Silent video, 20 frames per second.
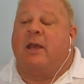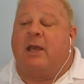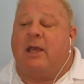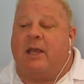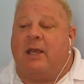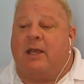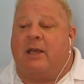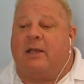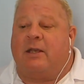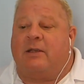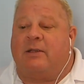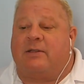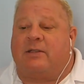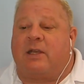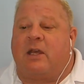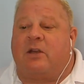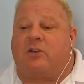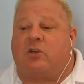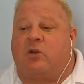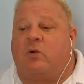is
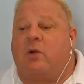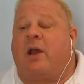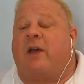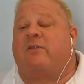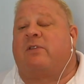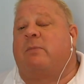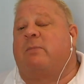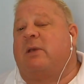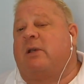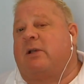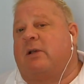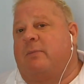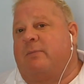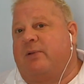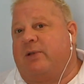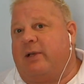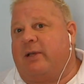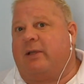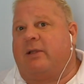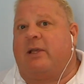that you have to be
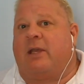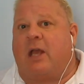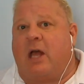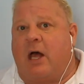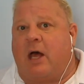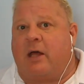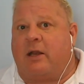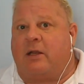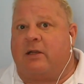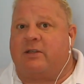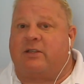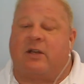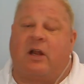completely honest.